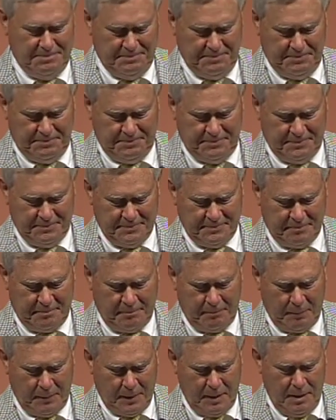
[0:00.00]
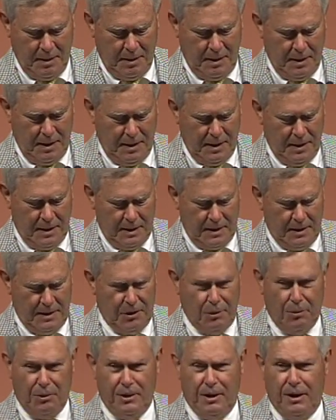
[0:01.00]
you
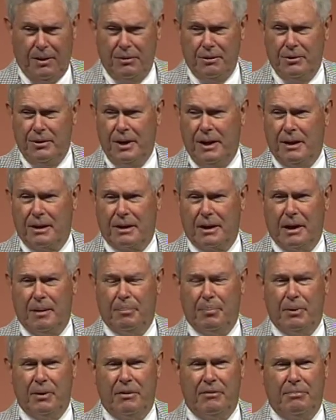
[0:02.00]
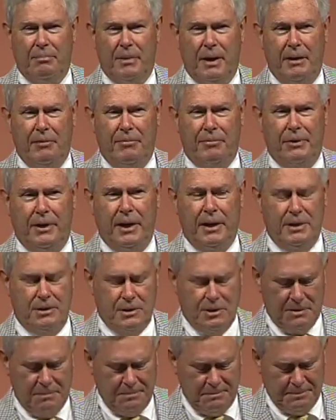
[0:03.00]
know, the other day, a couple of my
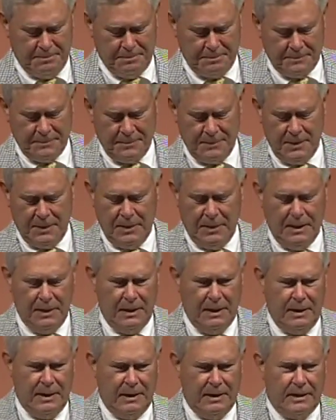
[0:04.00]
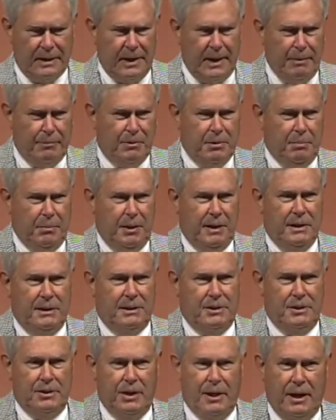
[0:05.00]
friends came to me and
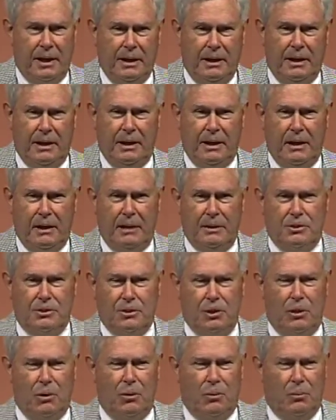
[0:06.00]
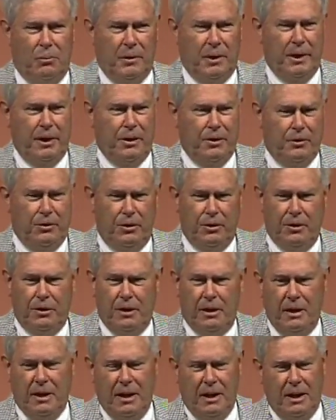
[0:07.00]
said, uh, So, we hear you're
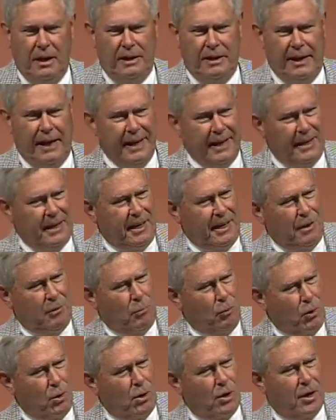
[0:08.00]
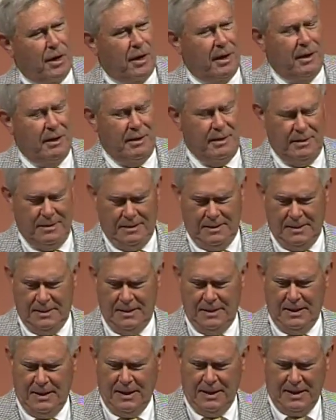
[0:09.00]
getting an award.
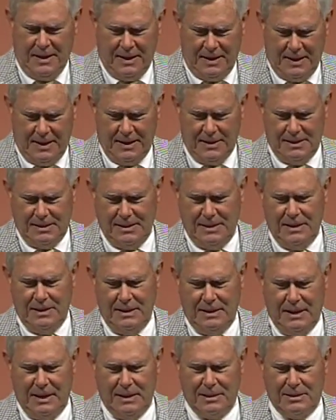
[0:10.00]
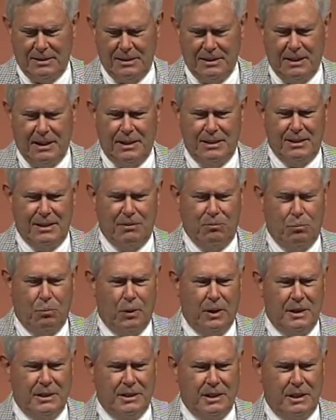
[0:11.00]
I said, Yes. And they said,
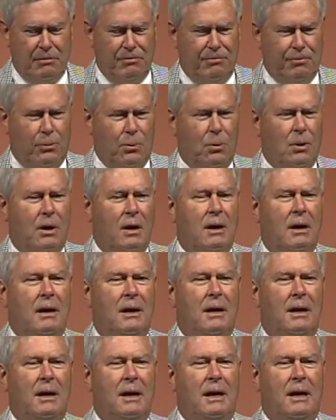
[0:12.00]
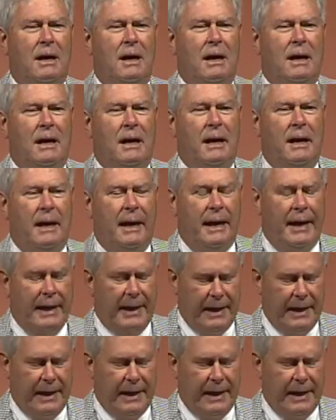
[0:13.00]
What is it for? And